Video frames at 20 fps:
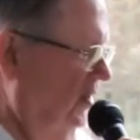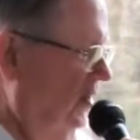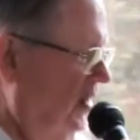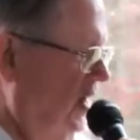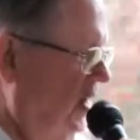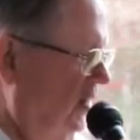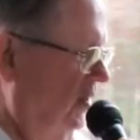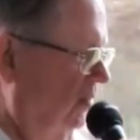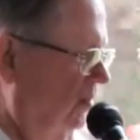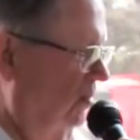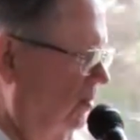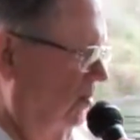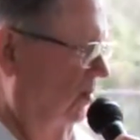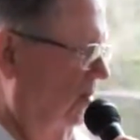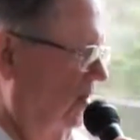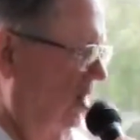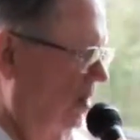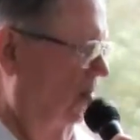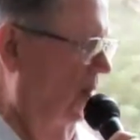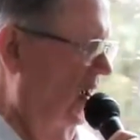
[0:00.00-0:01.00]
Now,
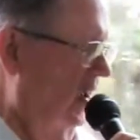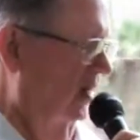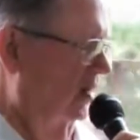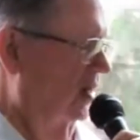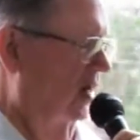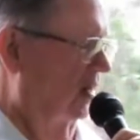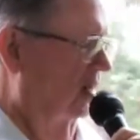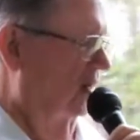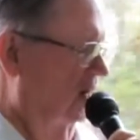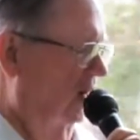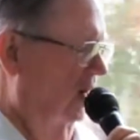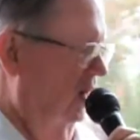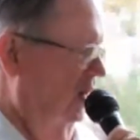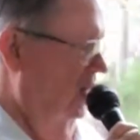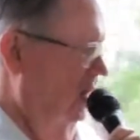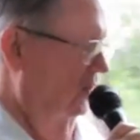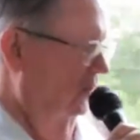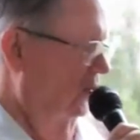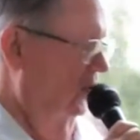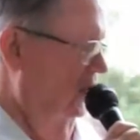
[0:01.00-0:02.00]
back
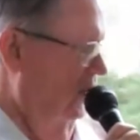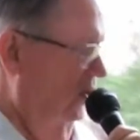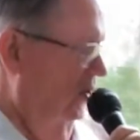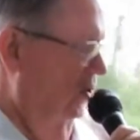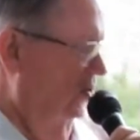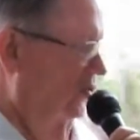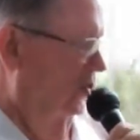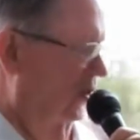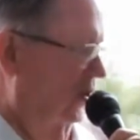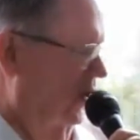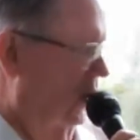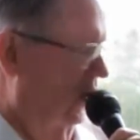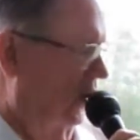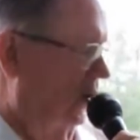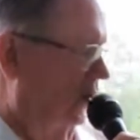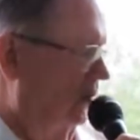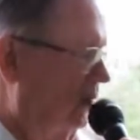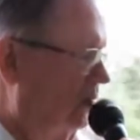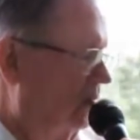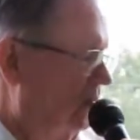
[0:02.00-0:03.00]
100 years
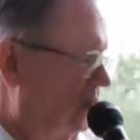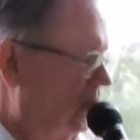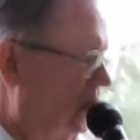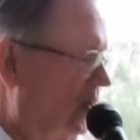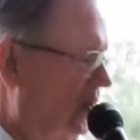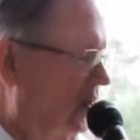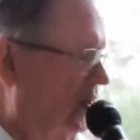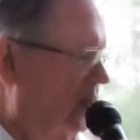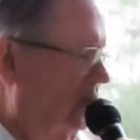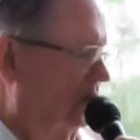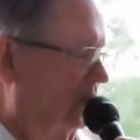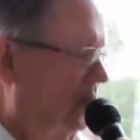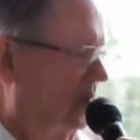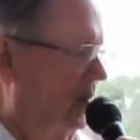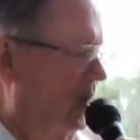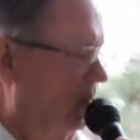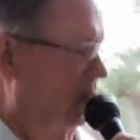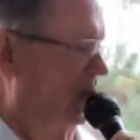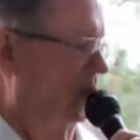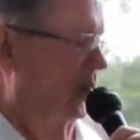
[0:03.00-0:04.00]
ago,
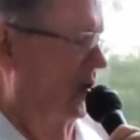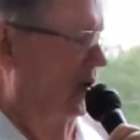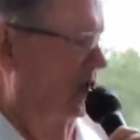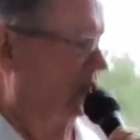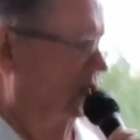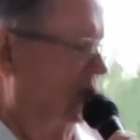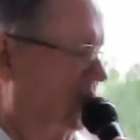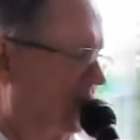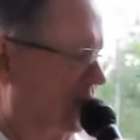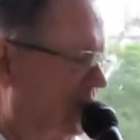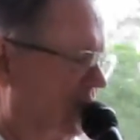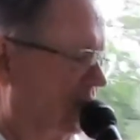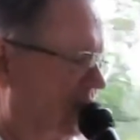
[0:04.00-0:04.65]
remember we said